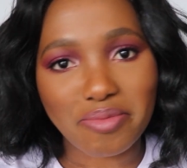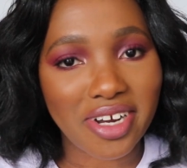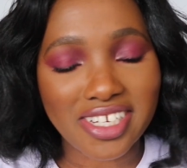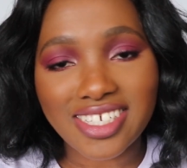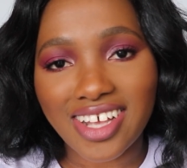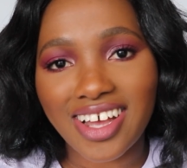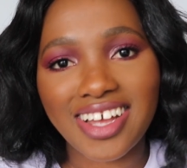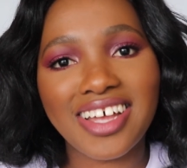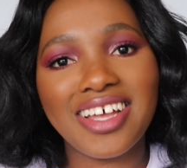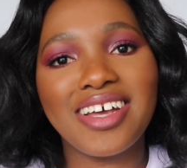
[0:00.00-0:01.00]
brushes
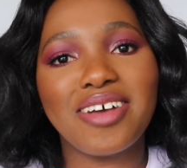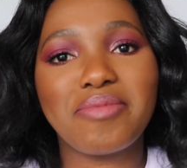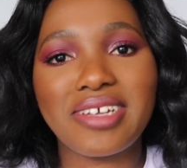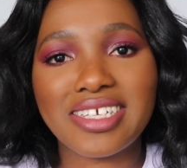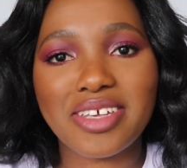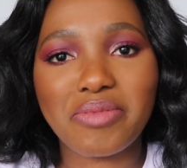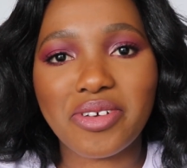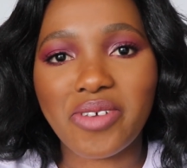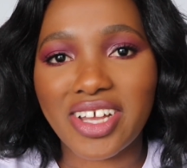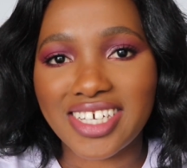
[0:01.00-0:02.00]
are, please keep
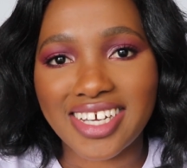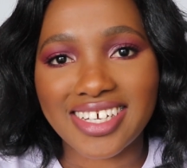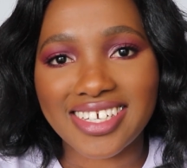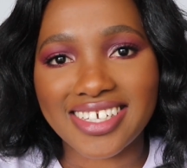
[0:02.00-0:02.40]
on watching.